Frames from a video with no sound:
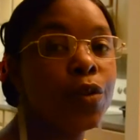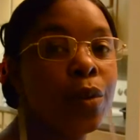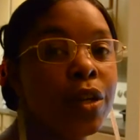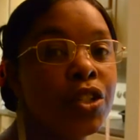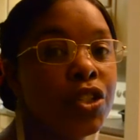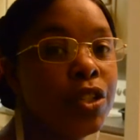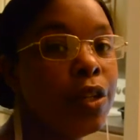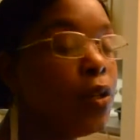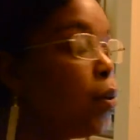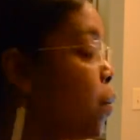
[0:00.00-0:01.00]

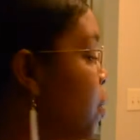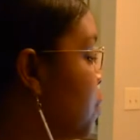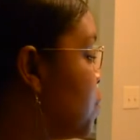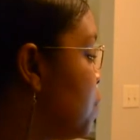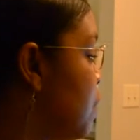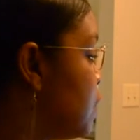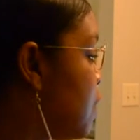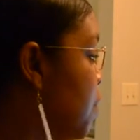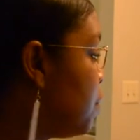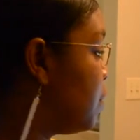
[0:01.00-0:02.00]
question or response
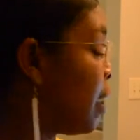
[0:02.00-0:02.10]
that I would